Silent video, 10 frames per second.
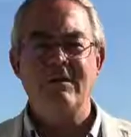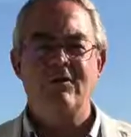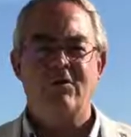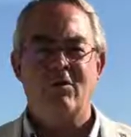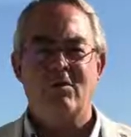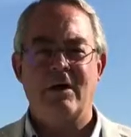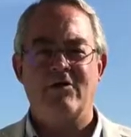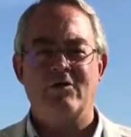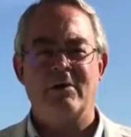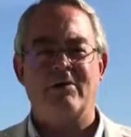been in the solar
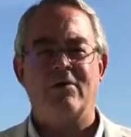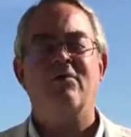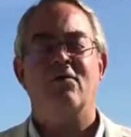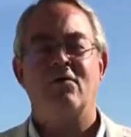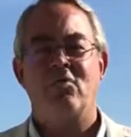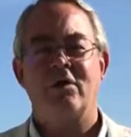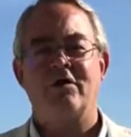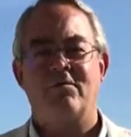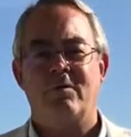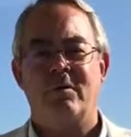energy business for
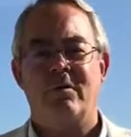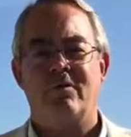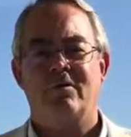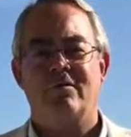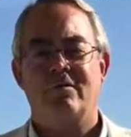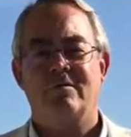43 years.